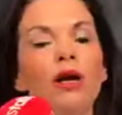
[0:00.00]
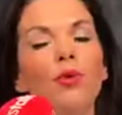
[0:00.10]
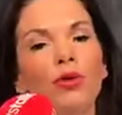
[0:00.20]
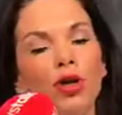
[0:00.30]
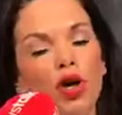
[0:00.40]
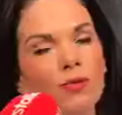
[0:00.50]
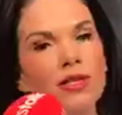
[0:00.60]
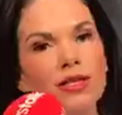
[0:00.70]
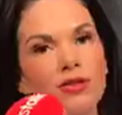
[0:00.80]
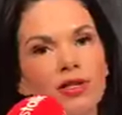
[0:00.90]
But when it comes
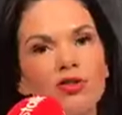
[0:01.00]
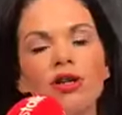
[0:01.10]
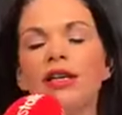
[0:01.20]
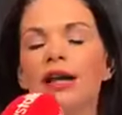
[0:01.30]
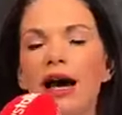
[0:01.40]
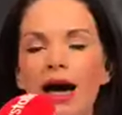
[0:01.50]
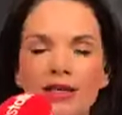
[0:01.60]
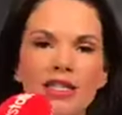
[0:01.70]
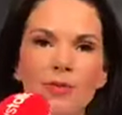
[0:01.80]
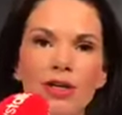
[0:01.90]
to sunscreen, it
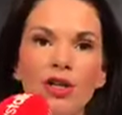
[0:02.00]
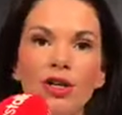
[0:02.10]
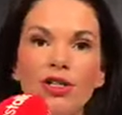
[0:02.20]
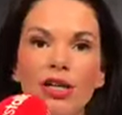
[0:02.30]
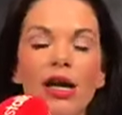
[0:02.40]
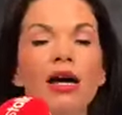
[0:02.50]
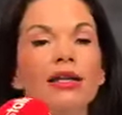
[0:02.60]
has to be a 30.